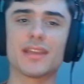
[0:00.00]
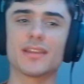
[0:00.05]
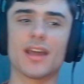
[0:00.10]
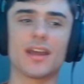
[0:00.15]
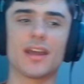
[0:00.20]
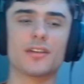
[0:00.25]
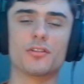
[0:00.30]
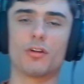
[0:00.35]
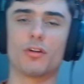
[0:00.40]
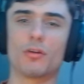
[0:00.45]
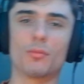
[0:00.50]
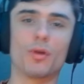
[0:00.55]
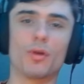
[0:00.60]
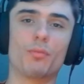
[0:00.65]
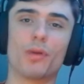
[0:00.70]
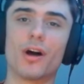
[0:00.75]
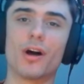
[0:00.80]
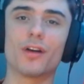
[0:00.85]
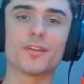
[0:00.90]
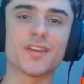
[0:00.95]
that normal
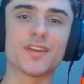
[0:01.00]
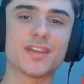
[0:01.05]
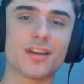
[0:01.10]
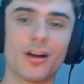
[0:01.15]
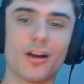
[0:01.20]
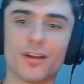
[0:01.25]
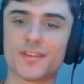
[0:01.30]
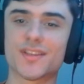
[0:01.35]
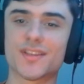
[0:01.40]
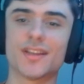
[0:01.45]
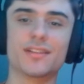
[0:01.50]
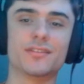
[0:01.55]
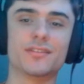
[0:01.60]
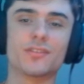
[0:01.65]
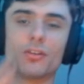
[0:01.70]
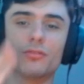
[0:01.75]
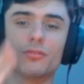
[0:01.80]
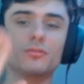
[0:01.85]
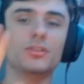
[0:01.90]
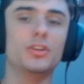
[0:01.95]
Baldy content,
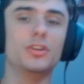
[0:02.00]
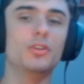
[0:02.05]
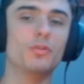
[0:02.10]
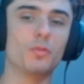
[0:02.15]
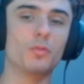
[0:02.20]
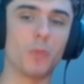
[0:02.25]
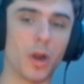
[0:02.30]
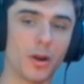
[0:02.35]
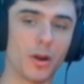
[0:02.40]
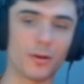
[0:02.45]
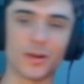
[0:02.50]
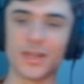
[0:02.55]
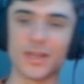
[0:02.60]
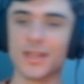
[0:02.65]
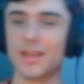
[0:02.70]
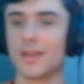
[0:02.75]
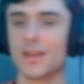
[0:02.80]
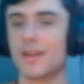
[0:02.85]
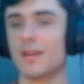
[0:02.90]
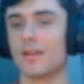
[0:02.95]
don't you worry.
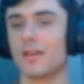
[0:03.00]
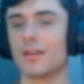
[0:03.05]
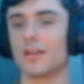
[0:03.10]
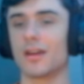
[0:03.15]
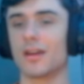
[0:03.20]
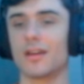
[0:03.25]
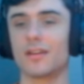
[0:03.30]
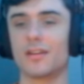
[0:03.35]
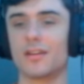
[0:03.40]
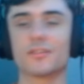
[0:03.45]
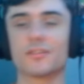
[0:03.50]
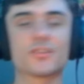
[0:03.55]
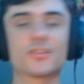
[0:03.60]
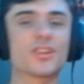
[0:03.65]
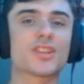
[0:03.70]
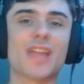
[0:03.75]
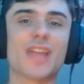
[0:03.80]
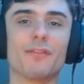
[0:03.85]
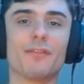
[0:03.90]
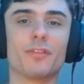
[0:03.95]
It'll
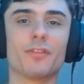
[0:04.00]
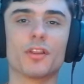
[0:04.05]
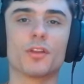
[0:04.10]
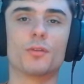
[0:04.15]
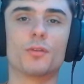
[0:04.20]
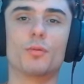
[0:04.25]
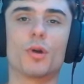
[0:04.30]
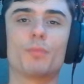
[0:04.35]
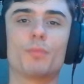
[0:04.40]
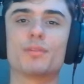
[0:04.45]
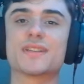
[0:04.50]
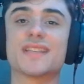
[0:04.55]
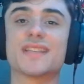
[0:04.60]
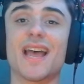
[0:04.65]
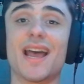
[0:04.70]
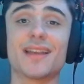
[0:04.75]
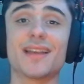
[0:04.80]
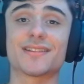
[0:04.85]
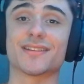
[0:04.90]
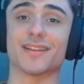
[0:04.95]
just have a little more
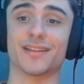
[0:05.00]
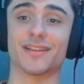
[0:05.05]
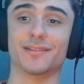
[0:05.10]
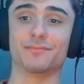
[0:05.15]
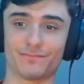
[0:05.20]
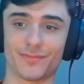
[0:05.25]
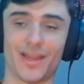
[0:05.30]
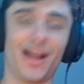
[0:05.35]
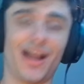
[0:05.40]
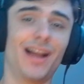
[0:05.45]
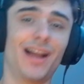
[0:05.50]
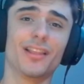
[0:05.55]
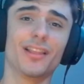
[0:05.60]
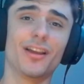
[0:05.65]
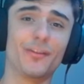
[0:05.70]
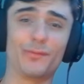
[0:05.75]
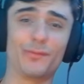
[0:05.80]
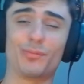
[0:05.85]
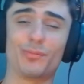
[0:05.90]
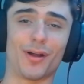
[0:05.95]
pizzazz in it. I
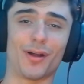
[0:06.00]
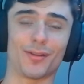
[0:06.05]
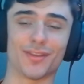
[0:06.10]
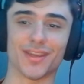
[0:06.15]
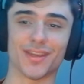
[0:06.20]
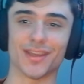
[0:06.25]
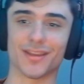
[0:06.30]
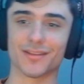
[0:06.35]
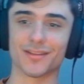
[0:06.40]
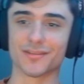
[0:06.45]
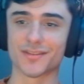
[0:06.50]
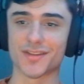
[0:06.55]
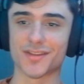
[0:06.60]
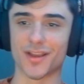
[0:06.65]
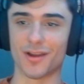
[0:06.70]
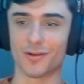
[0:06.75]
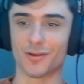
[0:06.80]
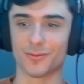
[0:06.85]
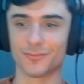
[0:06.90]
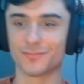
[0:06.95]
love Baldy,
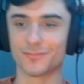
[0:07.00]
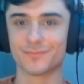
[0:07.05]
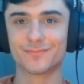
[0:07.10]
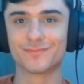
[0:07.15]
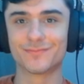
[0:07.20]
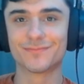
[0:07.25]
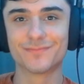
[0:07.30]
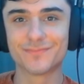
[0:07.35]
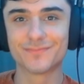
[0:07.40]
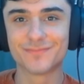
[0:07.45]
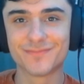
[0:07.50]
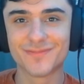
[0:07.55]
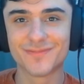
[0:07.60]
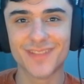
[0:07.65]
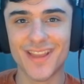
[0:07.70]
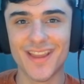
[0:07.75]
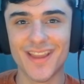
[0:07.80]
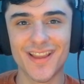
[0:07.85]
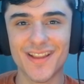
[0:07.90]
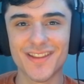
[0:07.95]
so
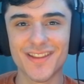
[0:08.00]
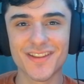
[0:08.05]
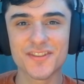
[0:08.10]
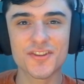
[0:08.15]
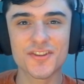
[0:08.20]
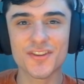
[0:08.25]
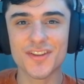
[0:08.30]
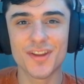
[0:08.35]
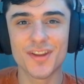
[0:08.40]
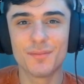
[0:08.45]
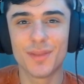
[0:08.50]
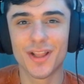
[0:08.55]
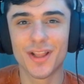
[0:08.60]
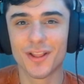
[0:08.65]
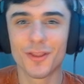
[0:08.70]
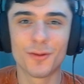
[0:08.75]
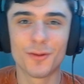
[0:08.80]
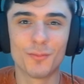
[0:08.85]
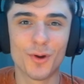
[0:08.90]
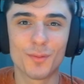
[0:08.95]
there's just gonna be a
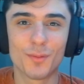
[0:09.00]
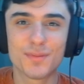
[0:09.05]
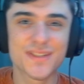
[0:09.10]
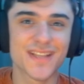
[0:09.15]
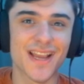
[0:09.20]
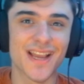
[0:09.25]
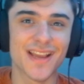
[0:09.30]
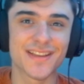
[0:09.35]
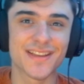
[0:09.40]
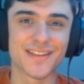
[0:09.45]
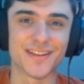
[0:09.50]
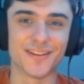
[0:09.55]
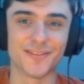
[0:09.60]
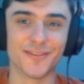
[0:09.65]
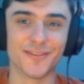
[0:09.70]
little more pizzazz in it